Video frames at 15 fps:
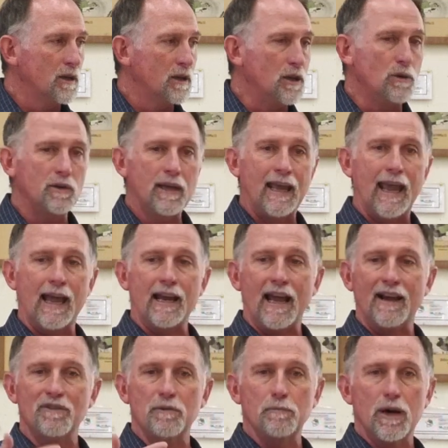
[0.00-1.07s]
You can't
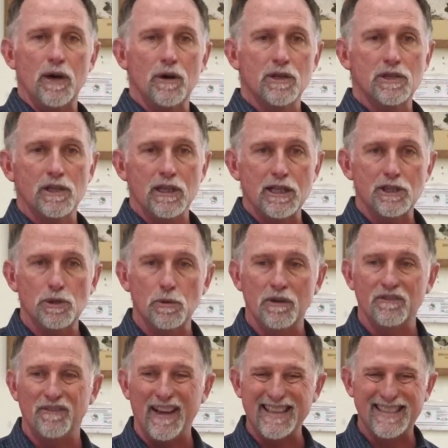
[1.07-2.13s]
have a marriage unless you
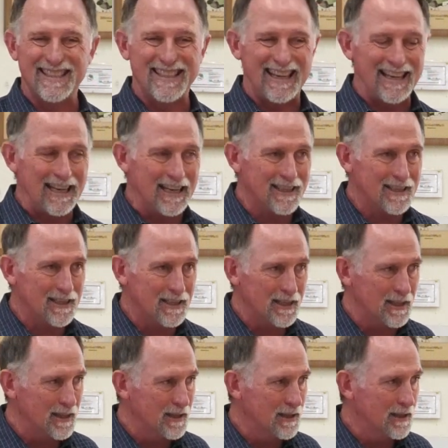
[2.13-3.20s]
invest in
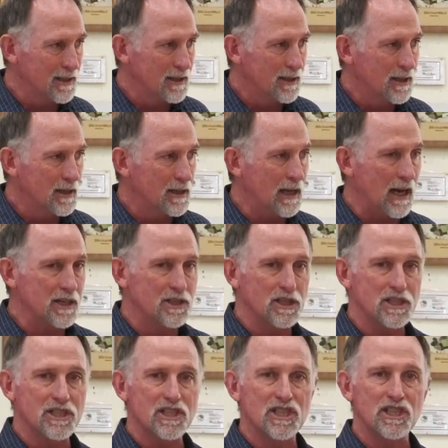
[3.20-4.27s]
it, not
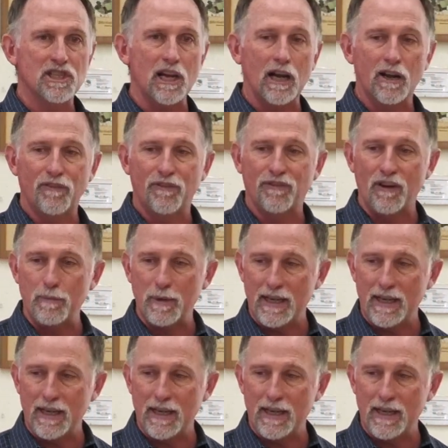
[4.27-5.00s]
just suck from